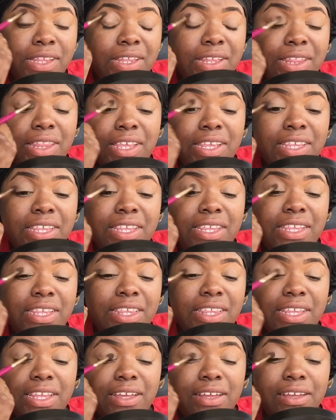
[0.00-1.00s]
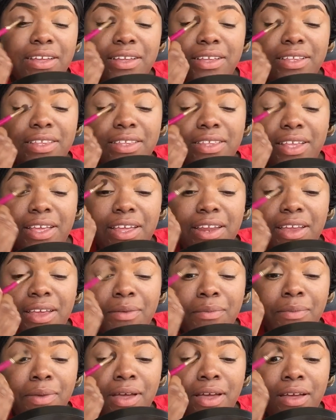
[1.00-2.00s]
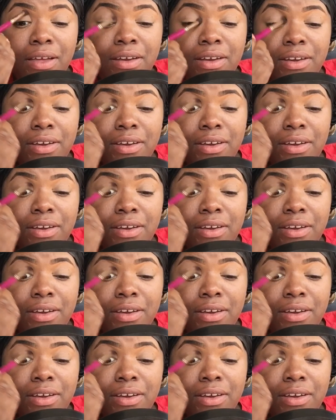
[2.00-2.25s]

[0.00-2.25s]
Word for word: this is a setting powder.